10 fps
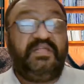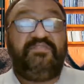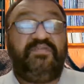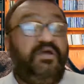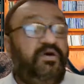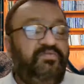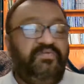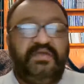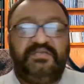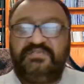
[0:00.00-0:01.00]
That's why I
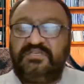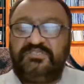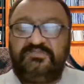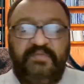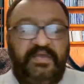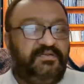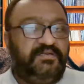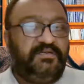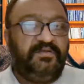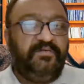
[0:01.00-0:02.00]
always
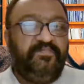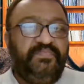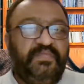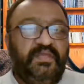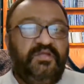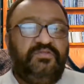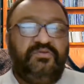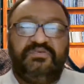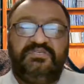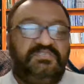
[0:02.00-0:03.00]
respect
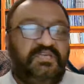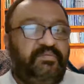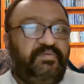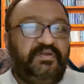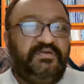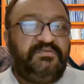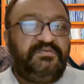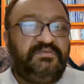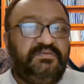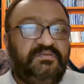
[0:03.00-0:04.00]
those
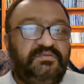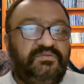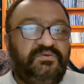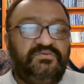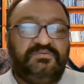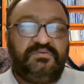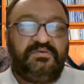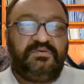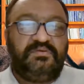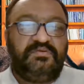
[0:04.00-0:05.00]
examiners, those
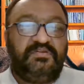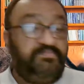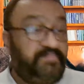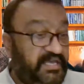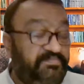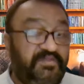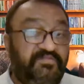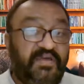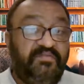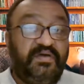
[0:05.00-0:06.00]
did my
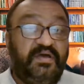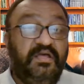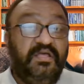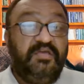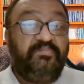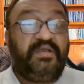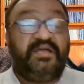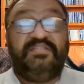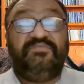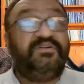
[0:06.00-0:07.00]
pre-viva,
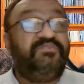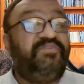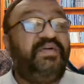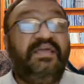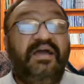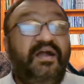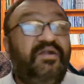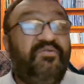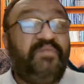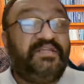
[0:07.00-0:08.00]
because they worked very
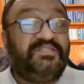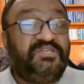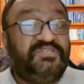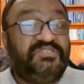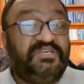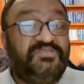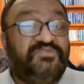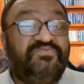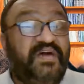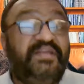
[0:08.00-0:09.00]
hard on my thesis
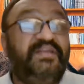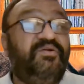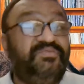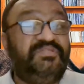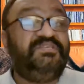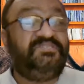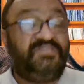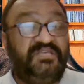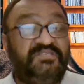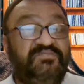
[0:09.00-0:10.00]
to find out these
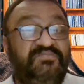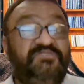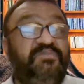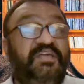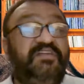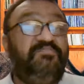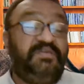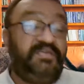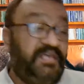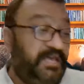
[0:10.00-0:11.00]
things, which made
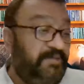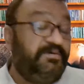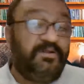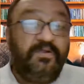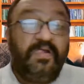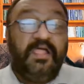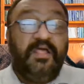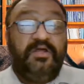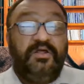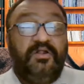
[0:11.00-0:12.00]
me able
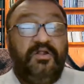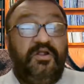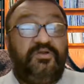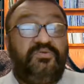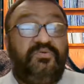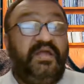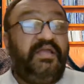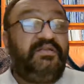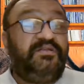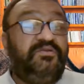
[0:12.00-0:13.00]
to
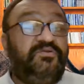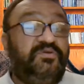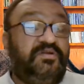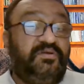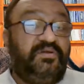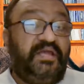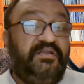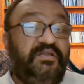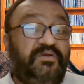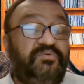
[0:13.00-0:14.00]
write
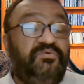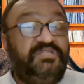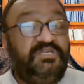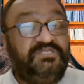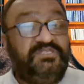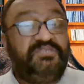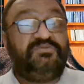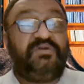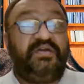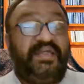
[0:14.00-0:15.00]
a good thesis,
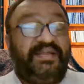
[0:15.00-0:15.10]
to